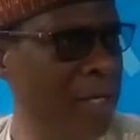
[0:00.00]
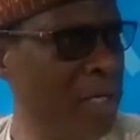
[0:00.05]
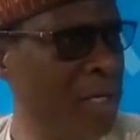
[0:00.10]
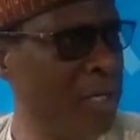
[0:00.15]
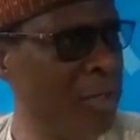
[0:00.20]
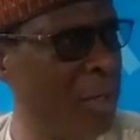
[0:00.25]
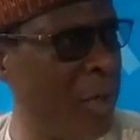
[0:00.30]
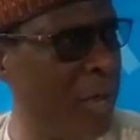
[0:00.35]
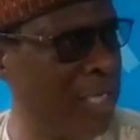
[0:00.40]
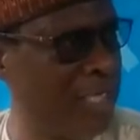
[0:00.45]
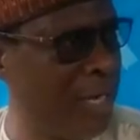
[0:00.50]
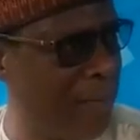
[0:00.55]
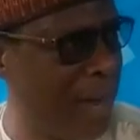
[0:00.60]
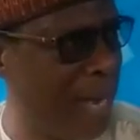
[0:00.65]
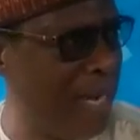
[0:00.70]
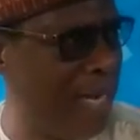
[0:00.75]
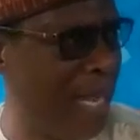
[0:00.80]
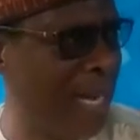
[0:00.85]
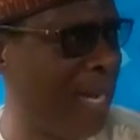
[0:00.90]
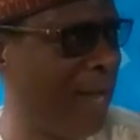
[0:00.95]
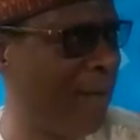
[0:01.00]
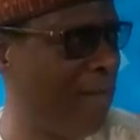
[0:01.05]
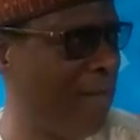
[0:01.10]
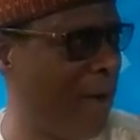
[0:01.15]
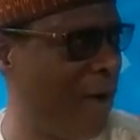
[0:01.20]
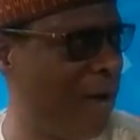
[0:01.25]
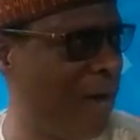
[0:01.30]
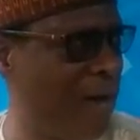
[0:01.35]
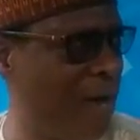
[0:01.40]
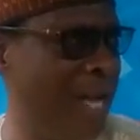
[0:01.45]
such a man that have
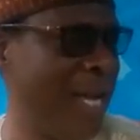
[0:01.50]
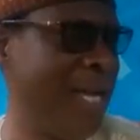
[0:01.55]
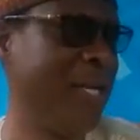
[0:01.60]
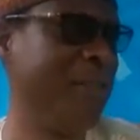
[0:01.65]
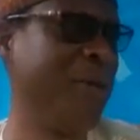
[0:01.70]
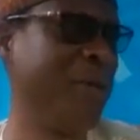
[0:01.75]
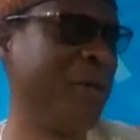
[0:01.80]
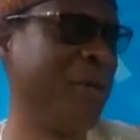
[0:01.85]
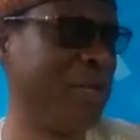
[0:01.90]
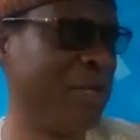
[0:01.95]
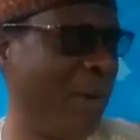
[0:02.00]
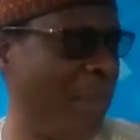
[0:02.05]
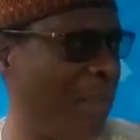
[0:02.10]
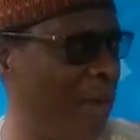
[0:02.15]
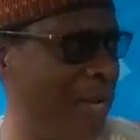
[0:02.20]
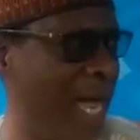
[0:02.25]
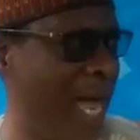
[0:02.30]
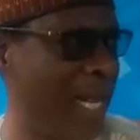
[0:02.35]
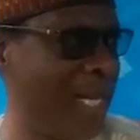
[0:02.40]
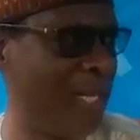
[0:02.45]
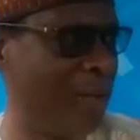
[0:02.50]
found out that because somebody had a